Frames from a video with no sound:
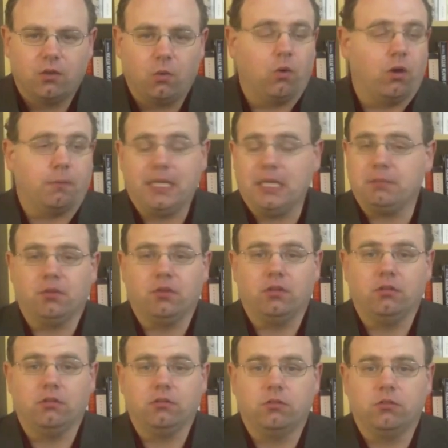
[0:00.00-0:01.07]
or
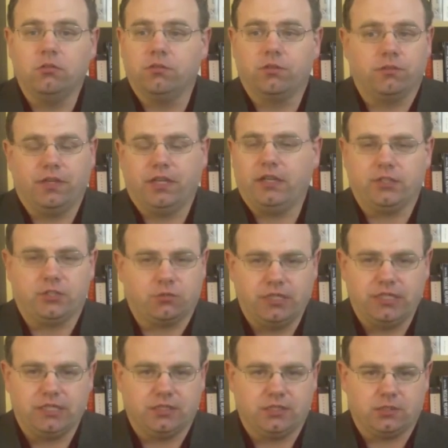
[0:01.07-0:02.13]
people who, for various
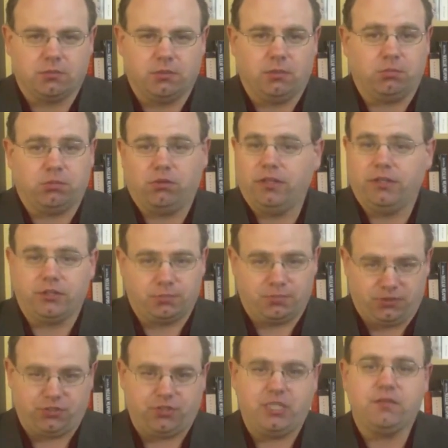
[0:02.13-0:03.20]
reasons, employers
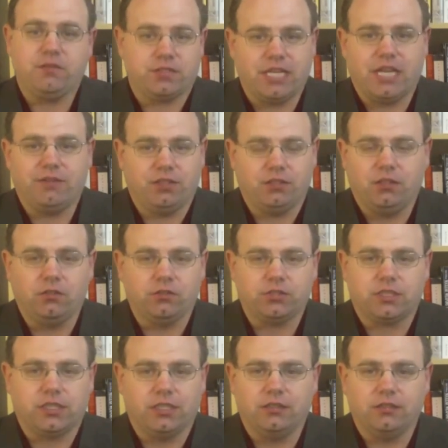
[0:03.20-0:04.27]
perceive as having low
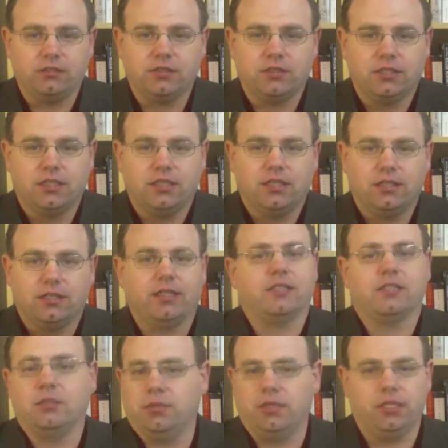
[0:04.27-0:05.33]
skills, like
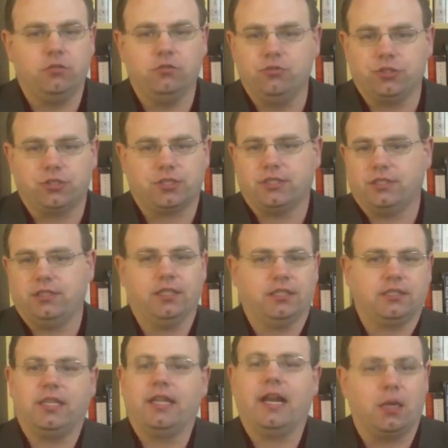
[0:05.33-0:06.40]
somebody who just
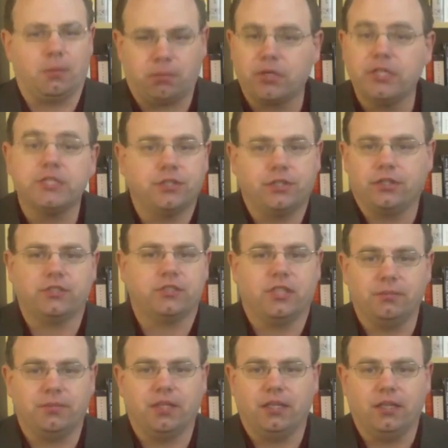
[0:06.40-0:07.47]
gets let out of prison or
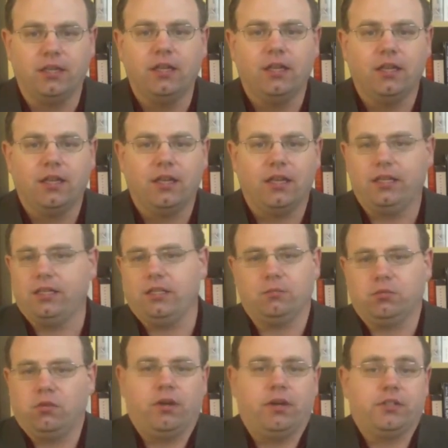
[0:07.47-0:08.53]
something, and the
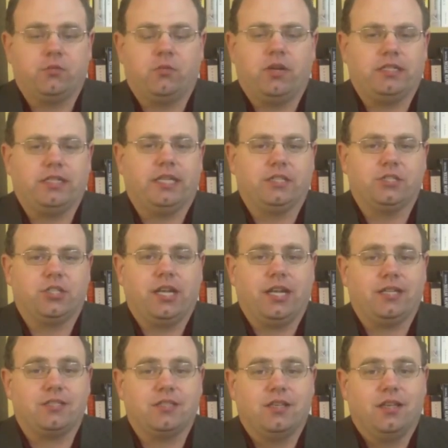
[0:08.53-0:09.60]
employer doesn't want to take a
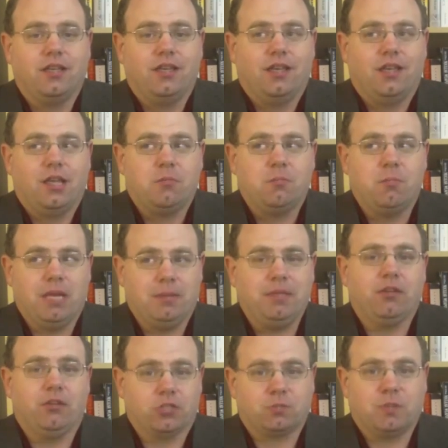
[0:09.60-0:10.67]
chance, maybe
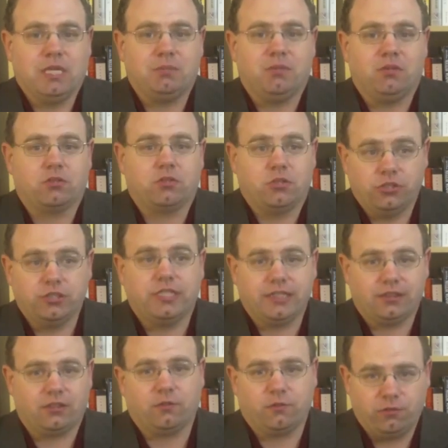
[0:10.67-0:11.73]
those people could
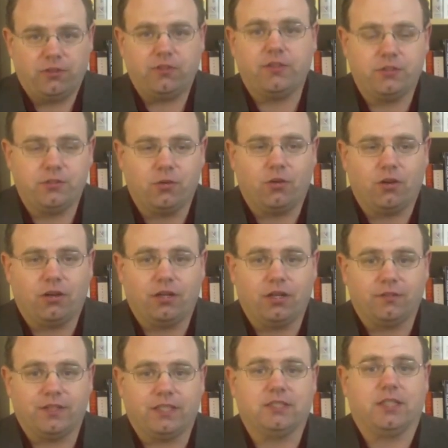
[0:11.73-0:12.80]
get their foot in the door
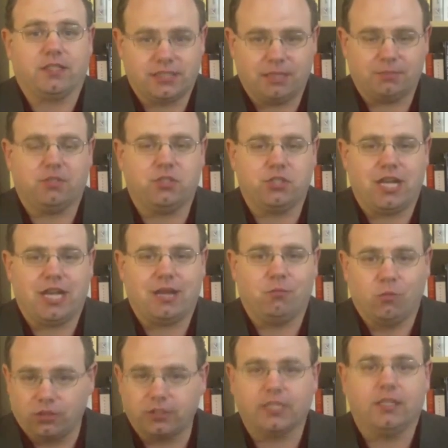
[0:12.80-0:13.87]
if they accept a job
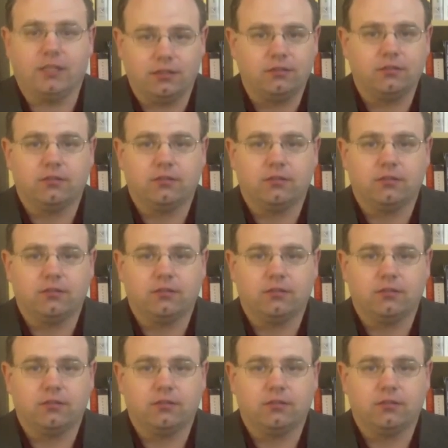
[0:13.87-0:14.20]
working